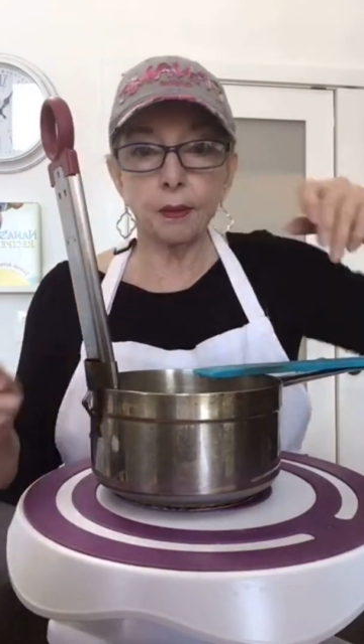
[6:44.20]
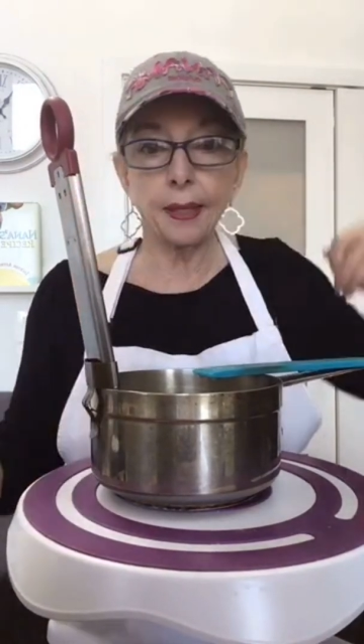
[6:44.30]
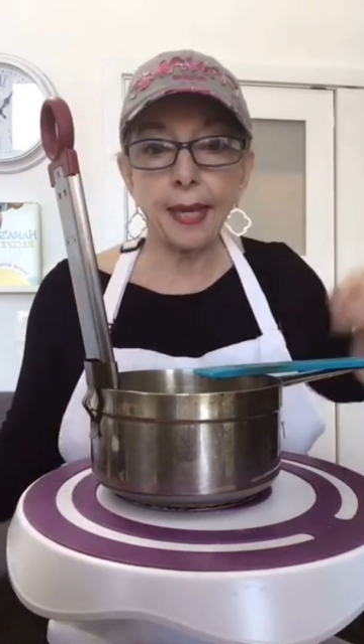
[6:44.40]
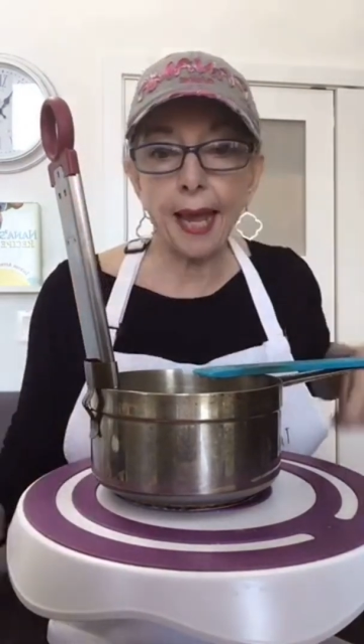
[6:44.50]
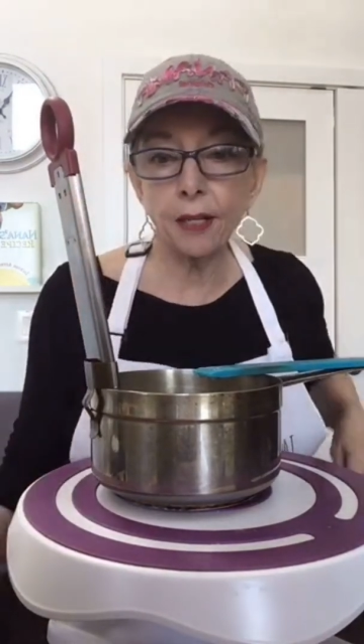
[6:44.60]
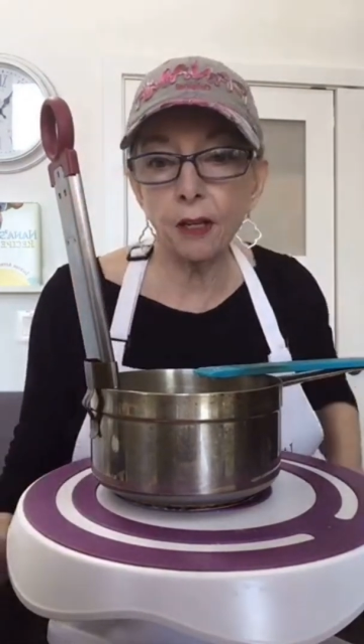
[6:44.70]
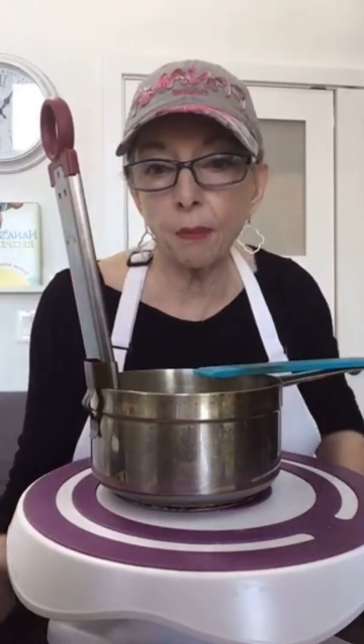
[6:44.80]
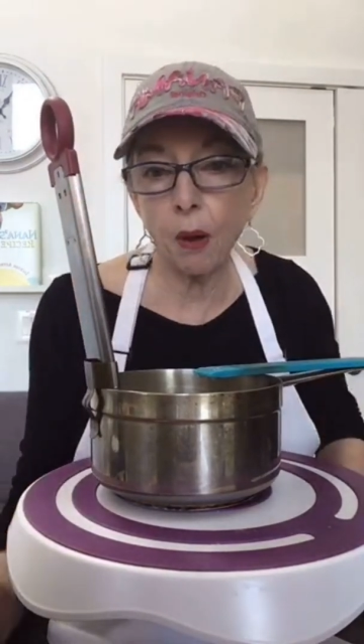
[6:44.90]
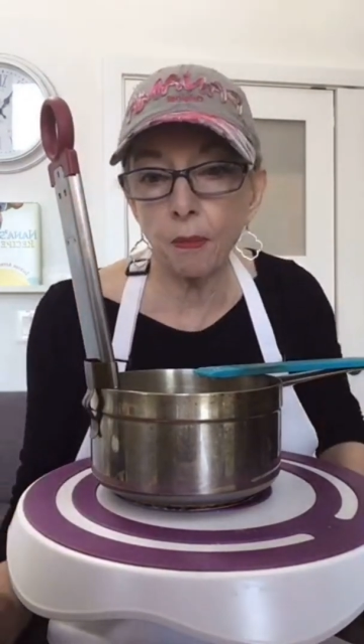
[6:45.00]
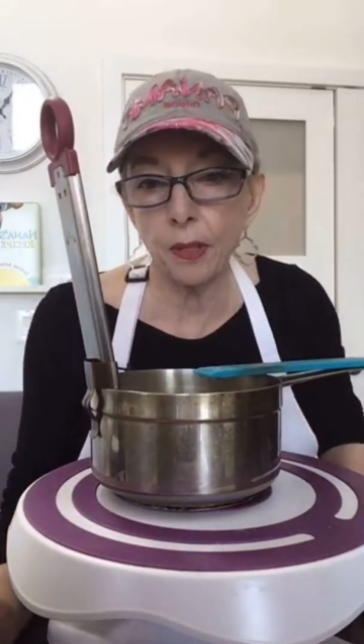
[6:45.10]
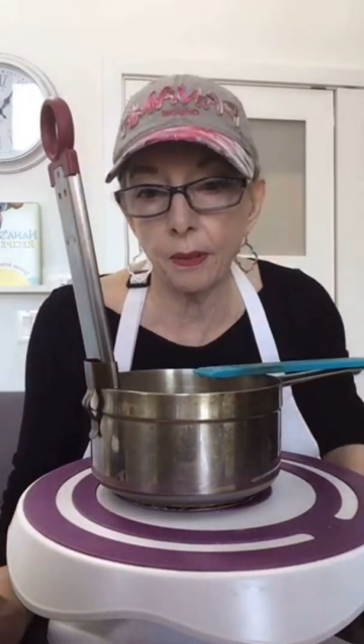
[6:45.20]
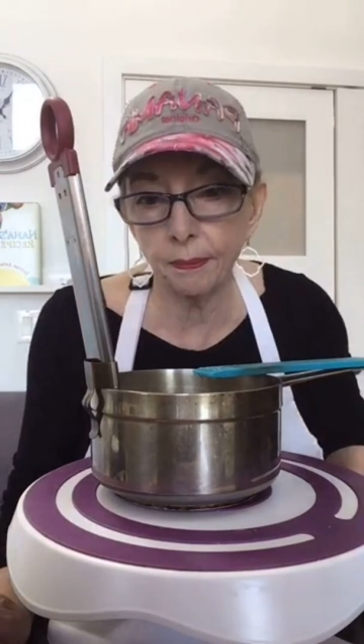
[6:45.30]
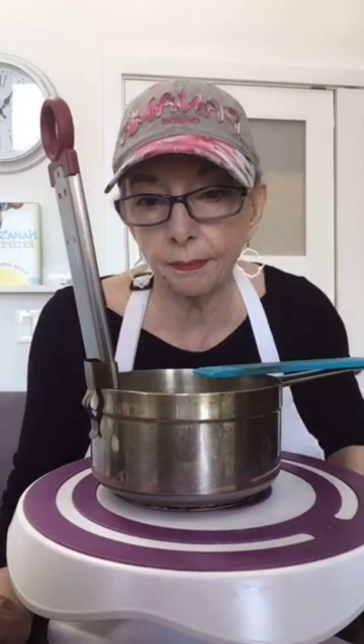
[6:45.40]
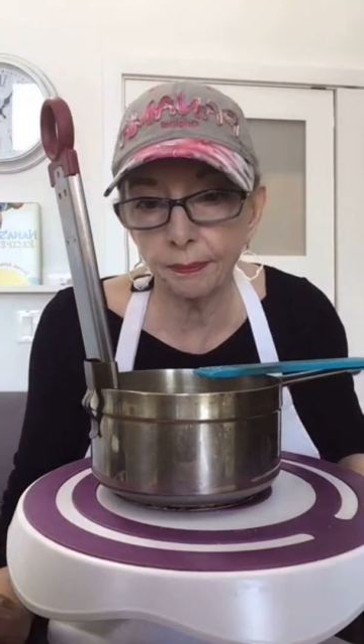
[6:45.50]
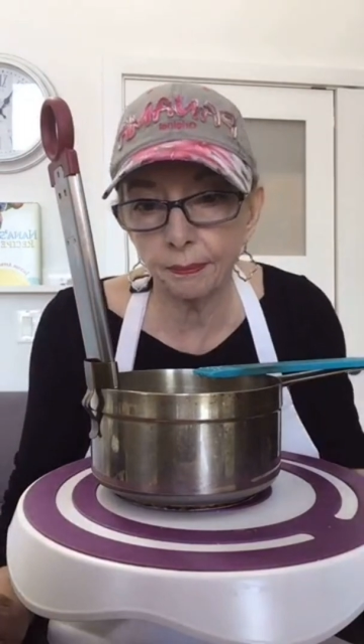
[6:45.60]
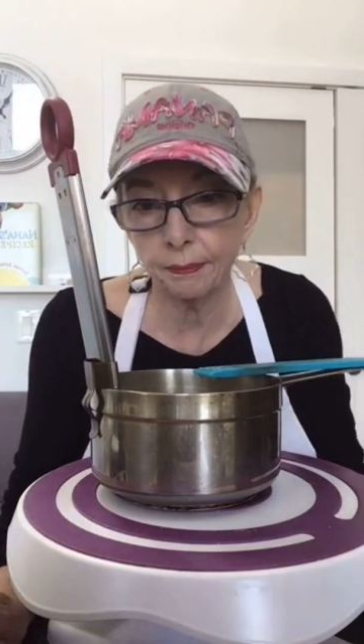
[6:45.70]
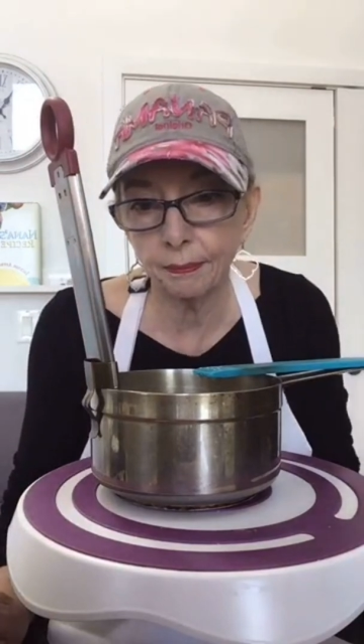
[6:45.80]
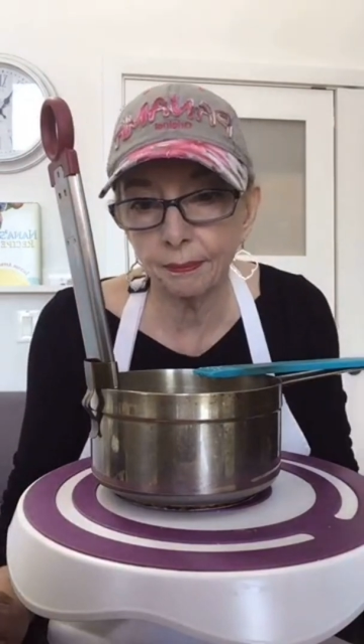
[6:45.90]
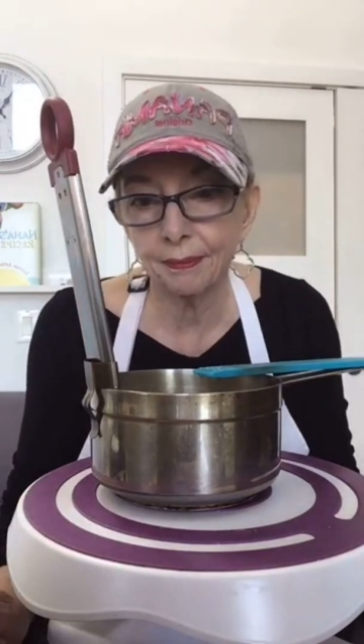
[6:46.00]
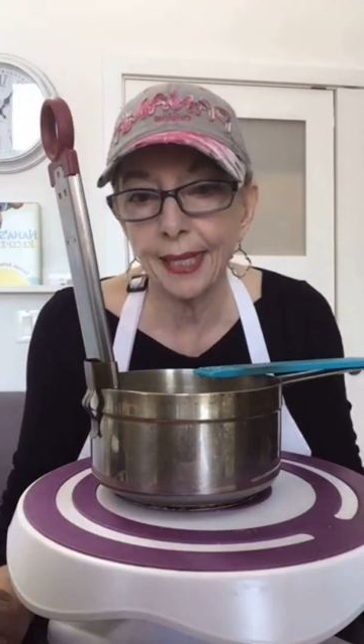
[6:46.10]
candy thermometer.
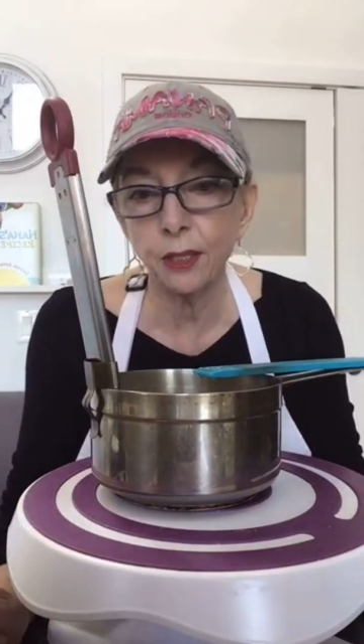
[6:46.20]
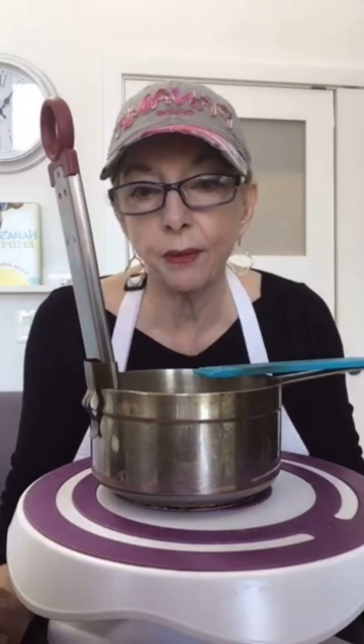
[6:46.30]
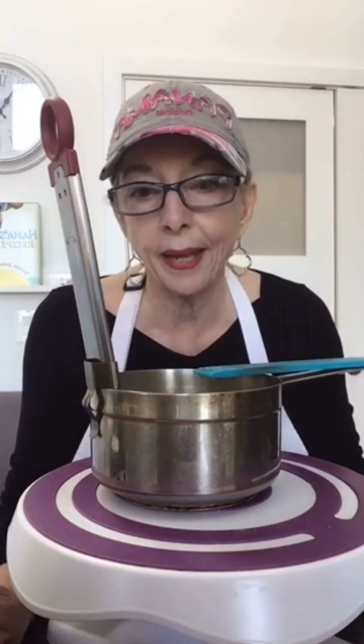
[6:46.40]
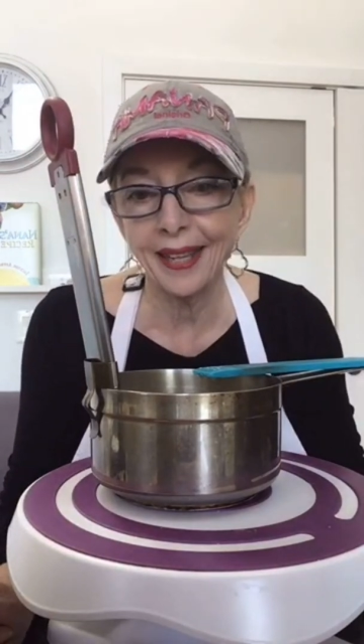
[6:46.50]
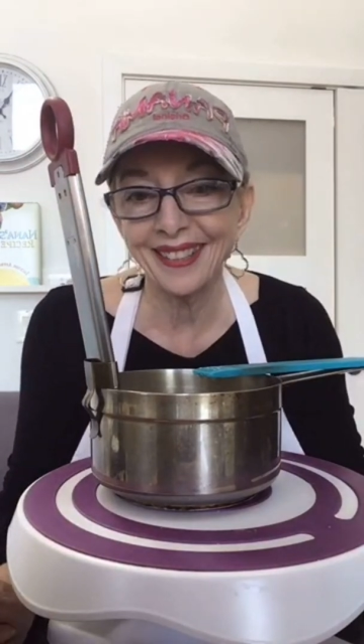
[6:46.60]
That's okay.